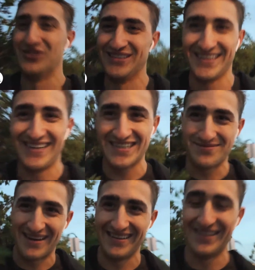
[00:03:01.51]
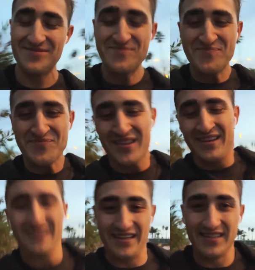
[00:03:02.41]
talk about here,
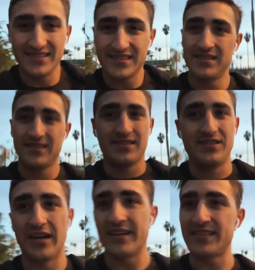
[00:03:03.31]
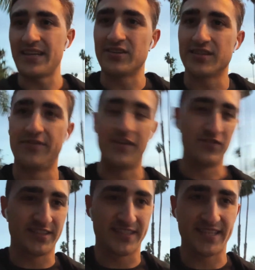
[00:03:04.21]
is you got to set yourself up for
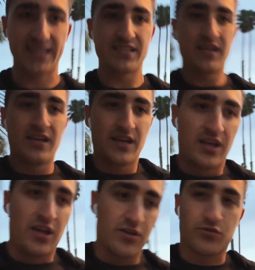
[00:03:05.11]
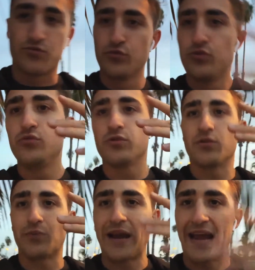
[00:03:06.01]
success through the
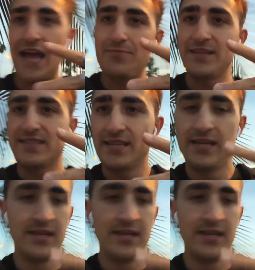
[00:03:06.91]
right habits